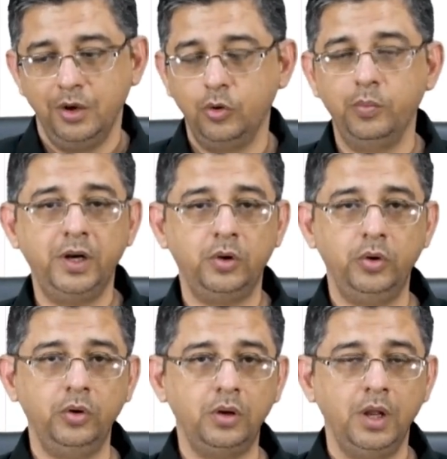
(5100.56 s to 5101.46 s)
go back to
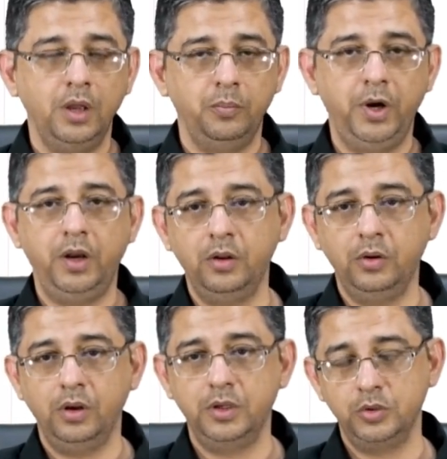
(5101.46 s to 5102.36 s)
your medical
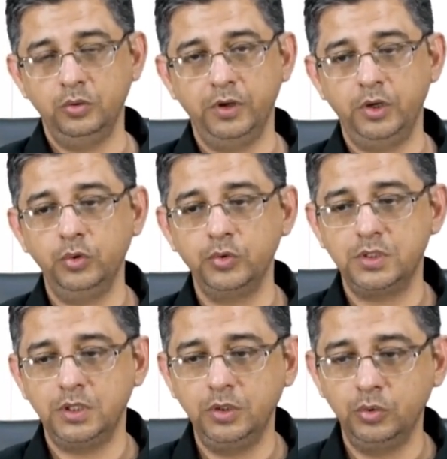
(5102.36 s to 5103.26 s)
college, when you
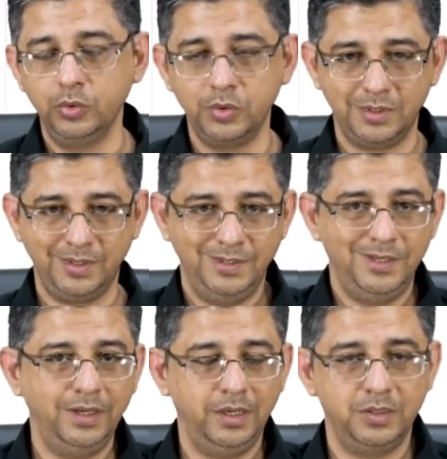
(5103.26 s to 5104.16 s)
see those
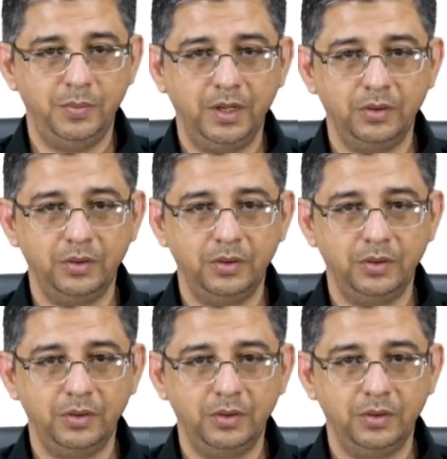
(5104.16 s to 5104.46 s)
consultants back